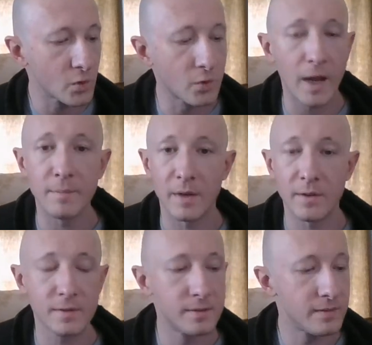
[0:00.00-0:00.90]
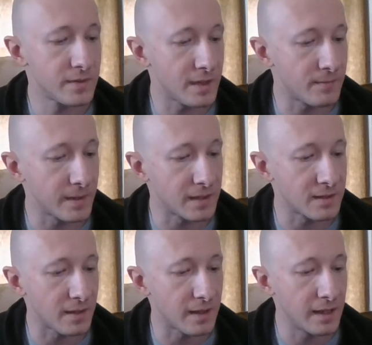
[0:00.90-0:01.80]
"Grandmother," said
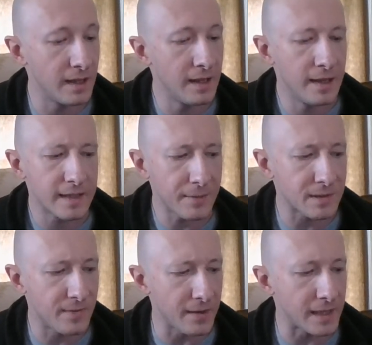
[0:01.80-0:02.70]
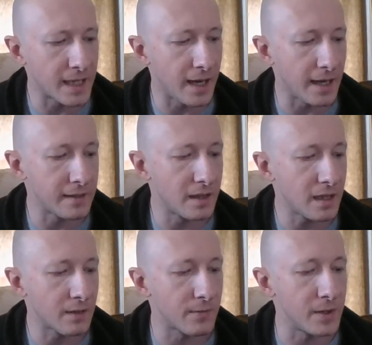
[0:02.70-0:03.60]
Forgets-Nothing, "that was a very kind
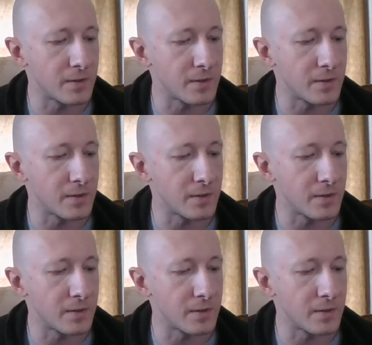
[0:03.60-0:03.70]
thing for you